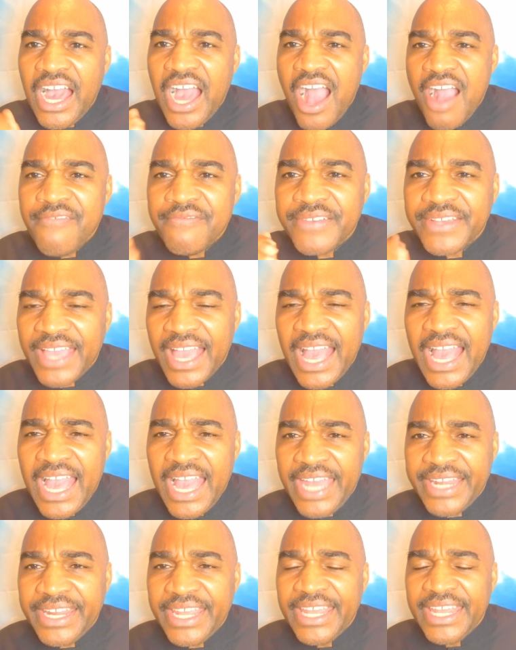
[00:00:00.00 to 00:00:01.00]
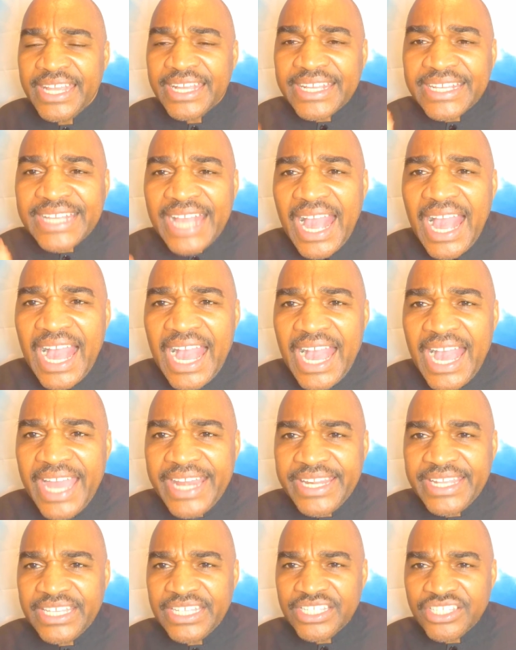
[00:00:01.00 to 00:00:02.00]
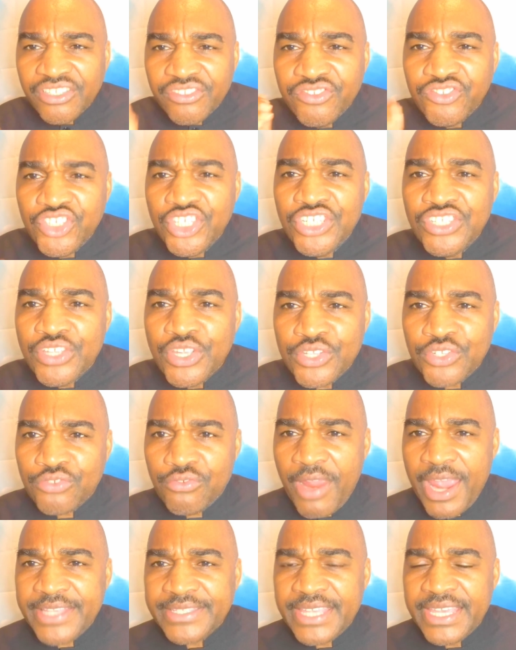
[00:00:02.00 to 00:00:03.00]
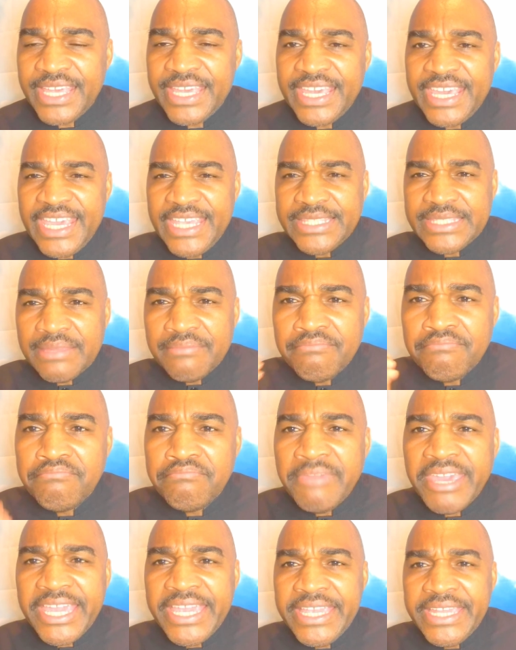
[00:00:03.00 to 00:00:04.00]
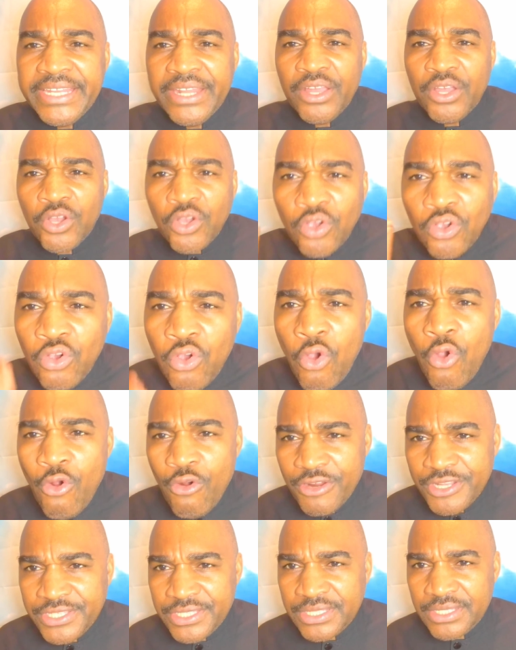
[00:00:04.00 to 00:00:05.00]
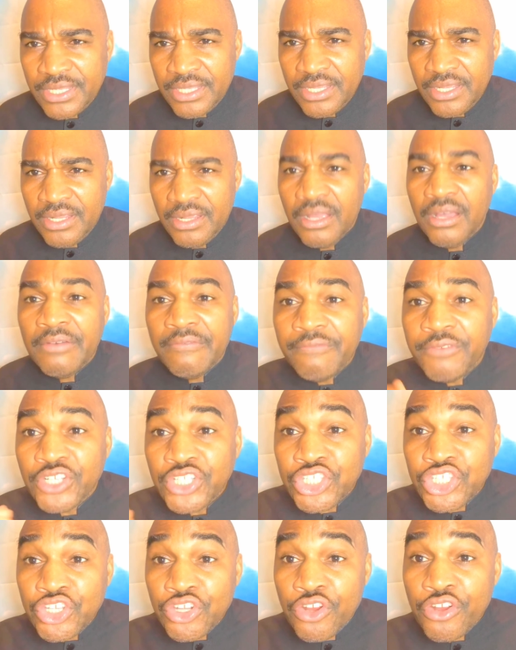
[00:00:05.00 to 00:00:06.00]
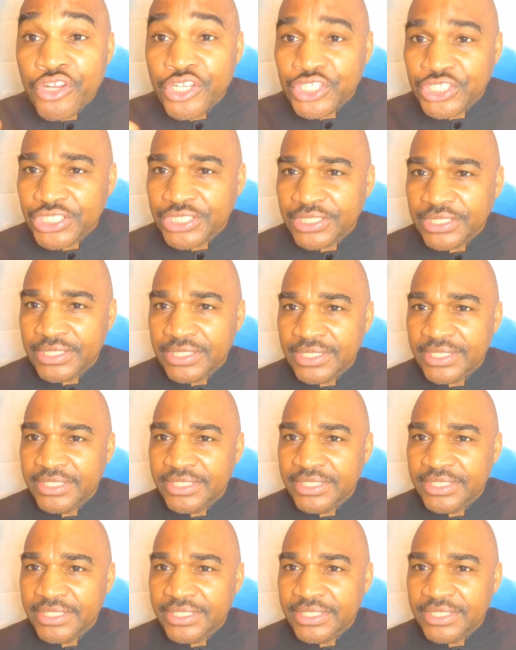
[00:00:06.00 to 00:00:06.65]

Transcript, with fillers: of God. God, Jesus Christ, is the main course for church.